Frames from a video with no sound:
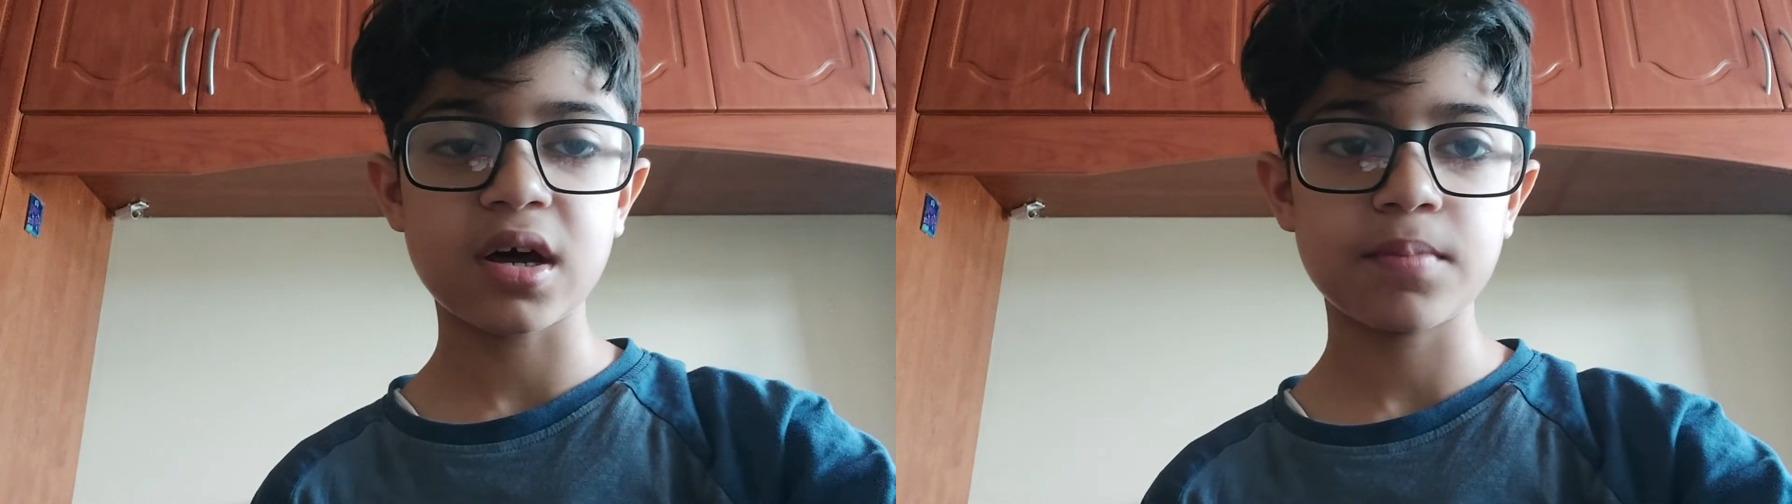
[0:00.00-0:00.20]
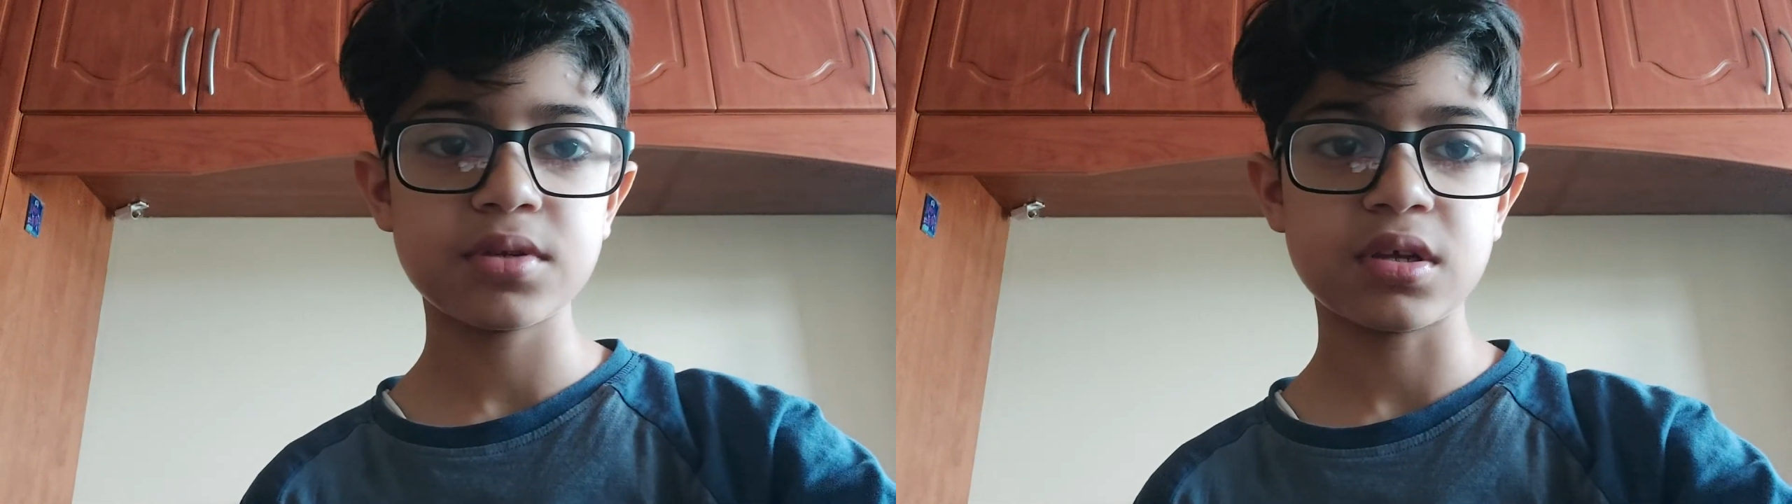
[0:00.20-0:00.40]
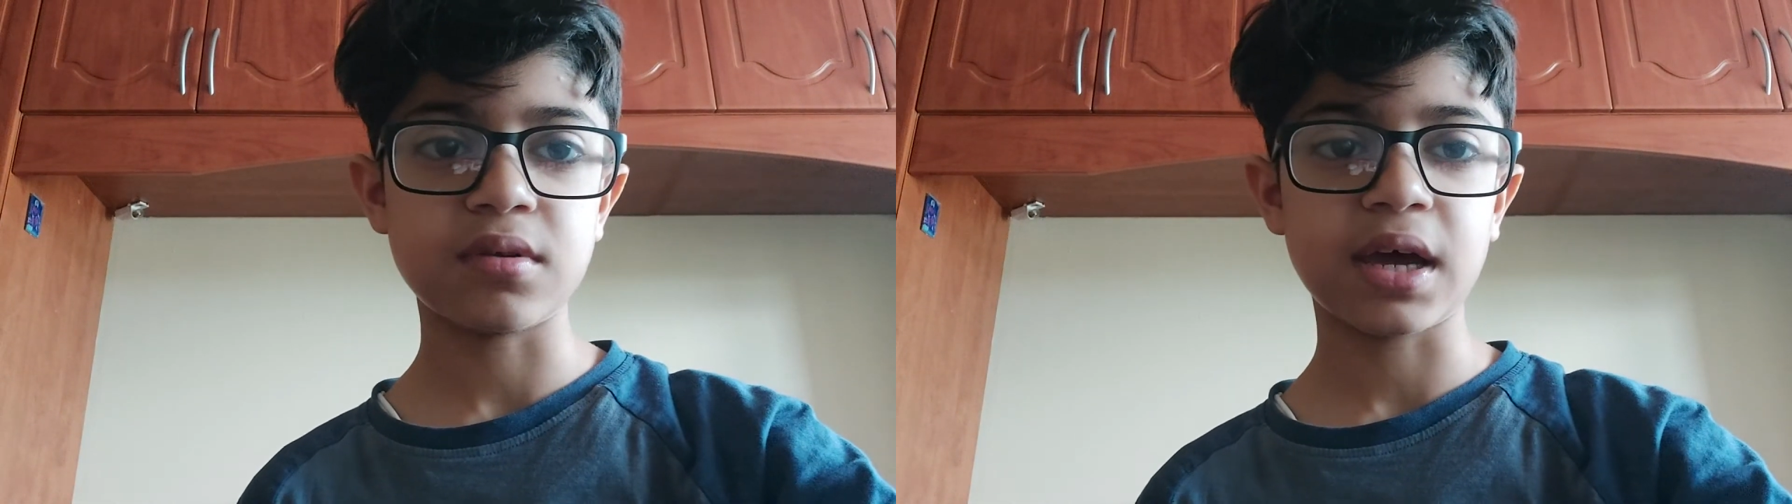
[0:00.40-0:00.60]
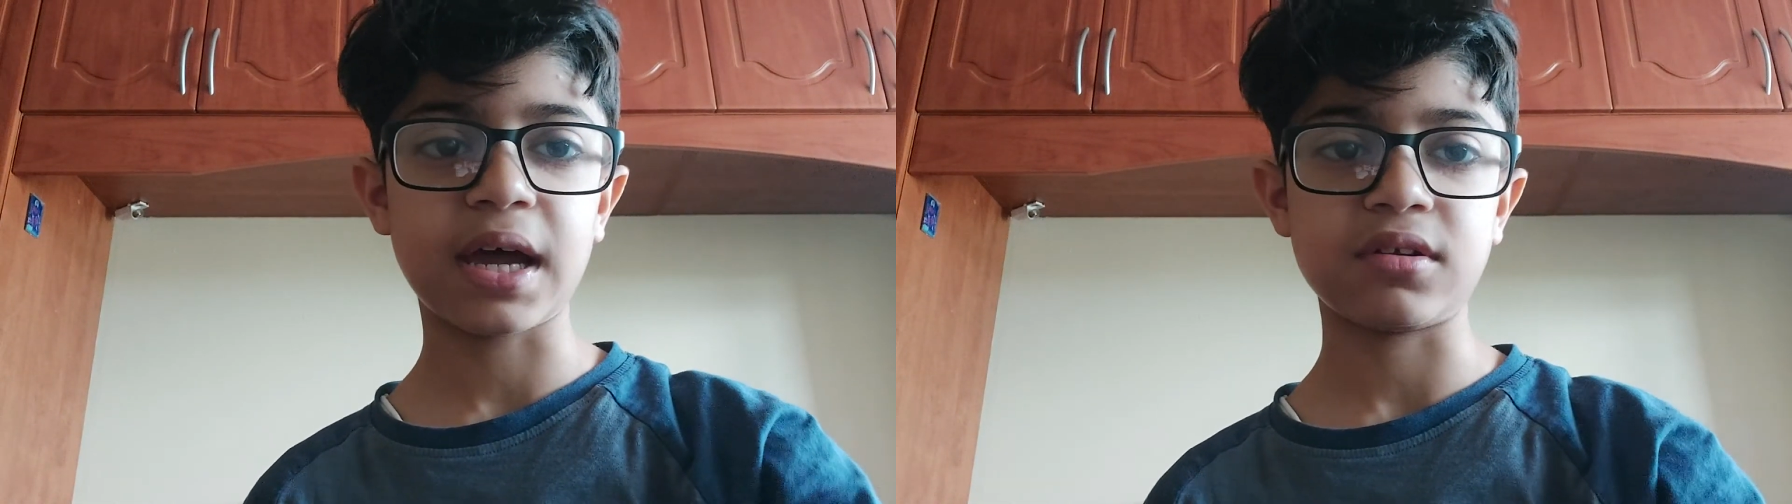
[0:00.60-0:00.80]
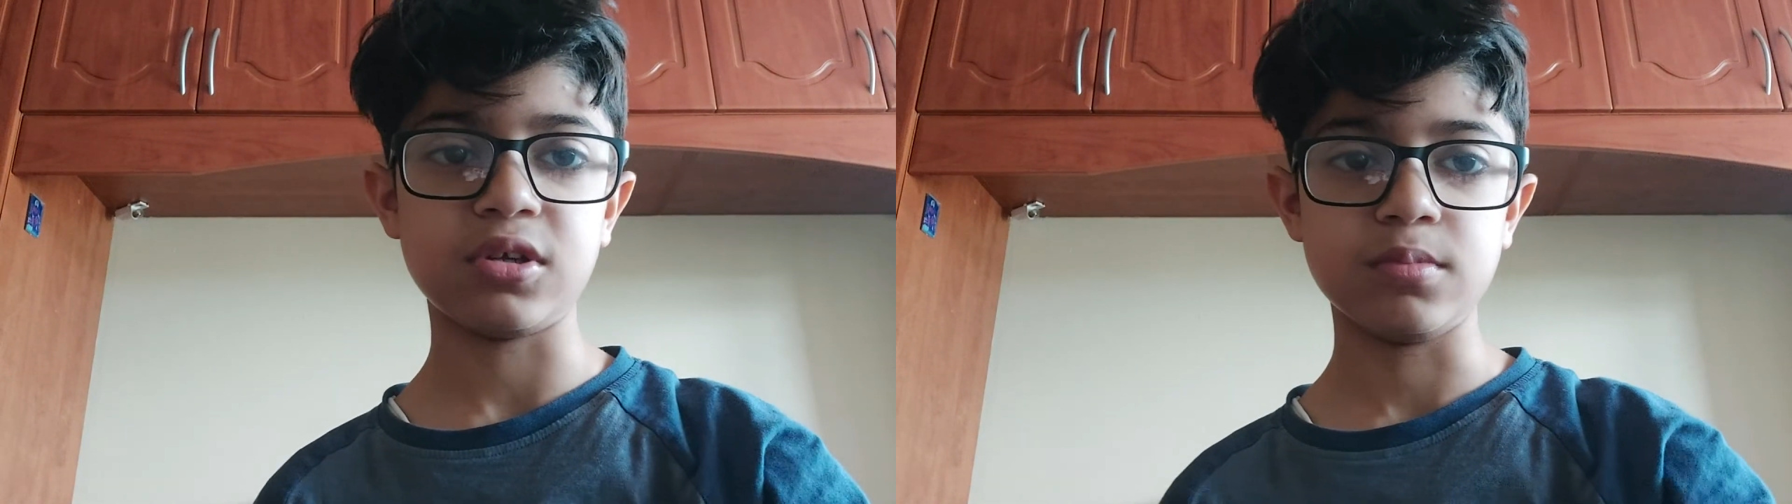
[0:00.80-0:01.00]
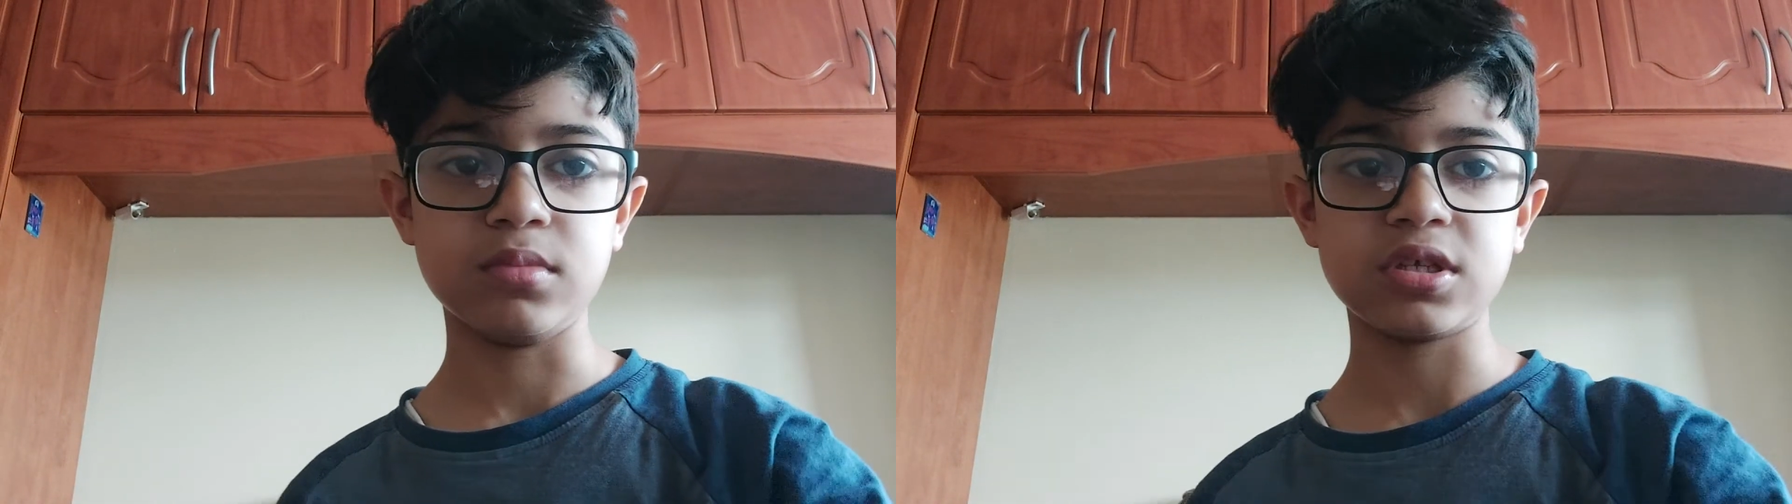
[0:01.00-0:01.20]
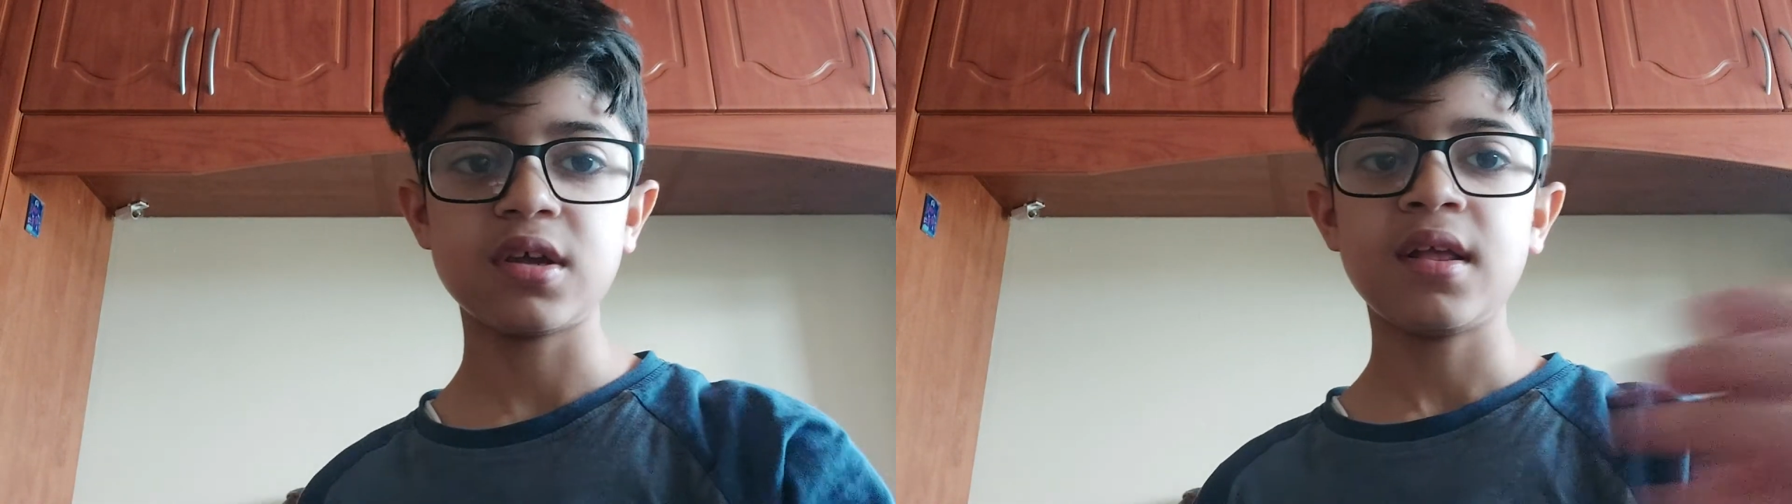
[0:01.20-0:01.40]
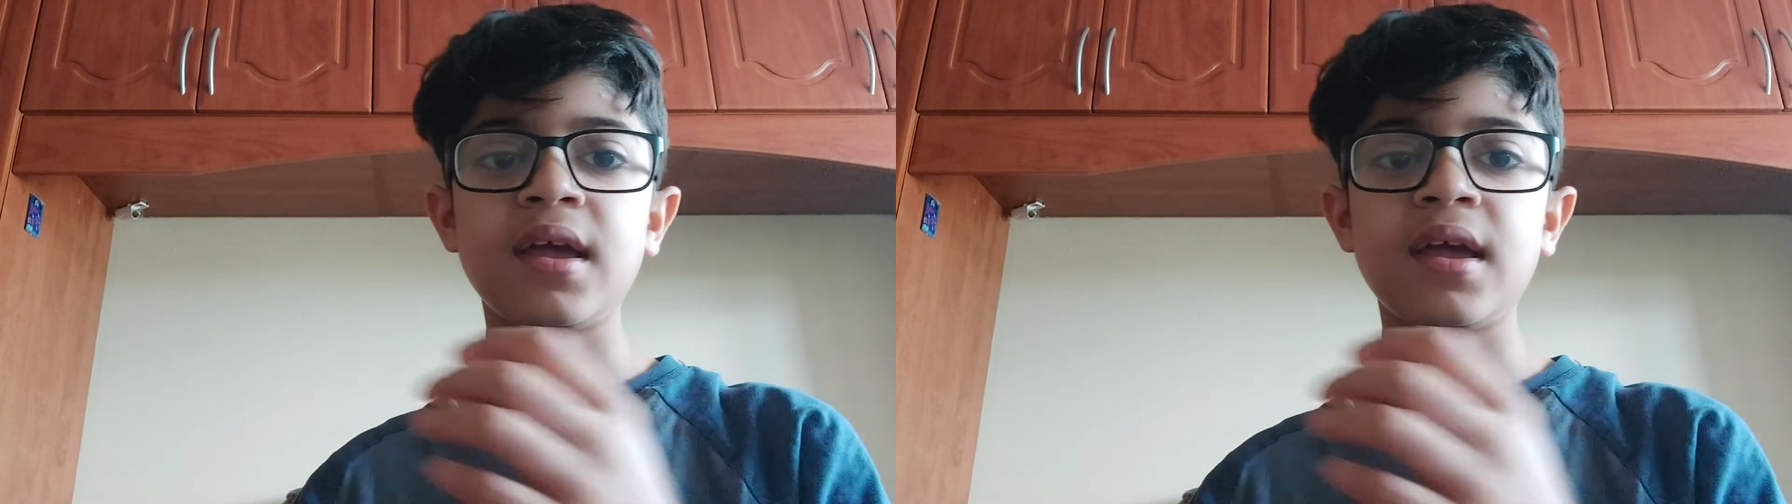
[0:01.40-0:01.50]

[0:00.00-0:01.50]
up some atoms,